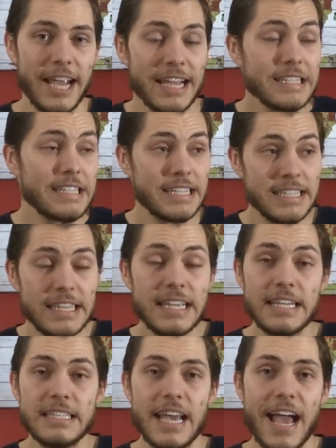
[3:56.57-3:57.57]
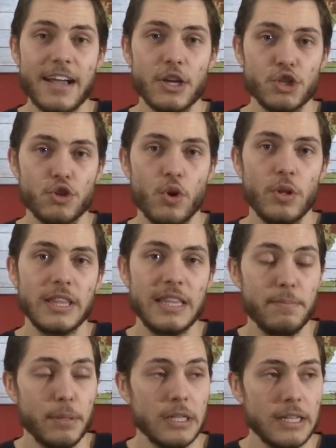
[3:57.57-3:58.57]
and succeeds at controlling
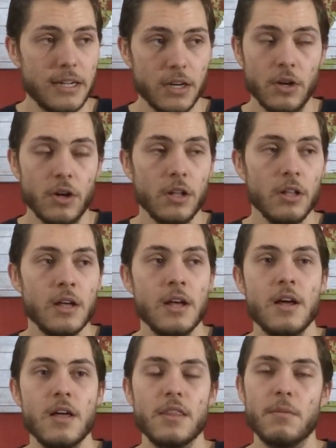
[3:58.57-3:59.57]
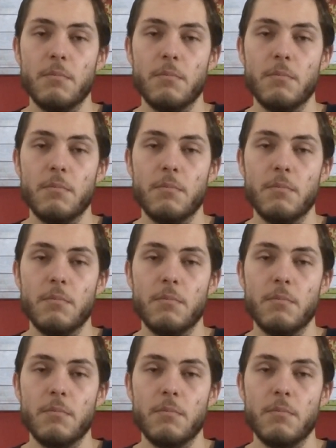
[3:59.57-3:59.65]
the political, the